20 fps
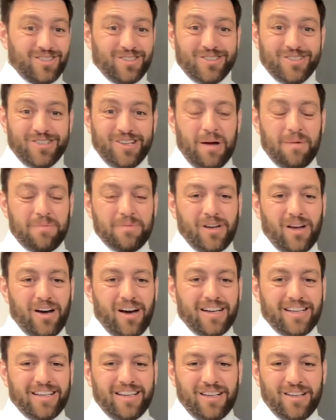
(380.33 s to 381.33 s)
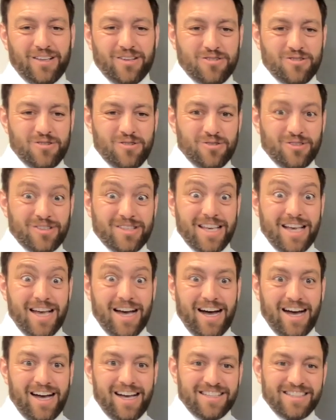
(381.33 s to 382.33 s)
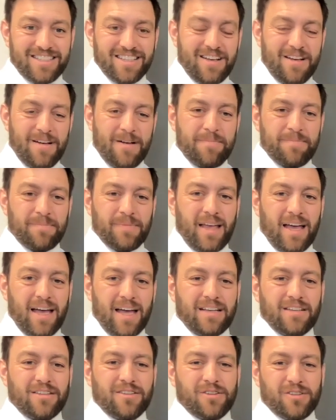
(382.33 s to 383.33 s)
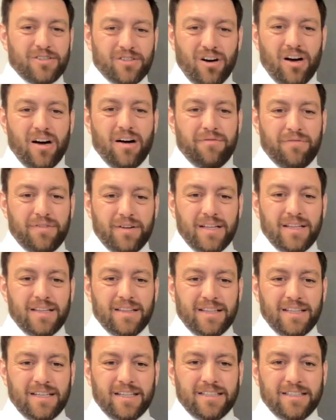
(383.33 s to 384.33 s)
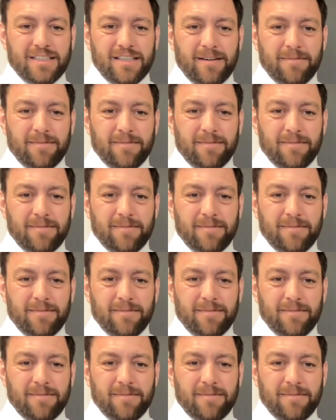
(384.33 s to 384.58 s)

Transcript: You stopped talking. You use the eyes, and you're confident that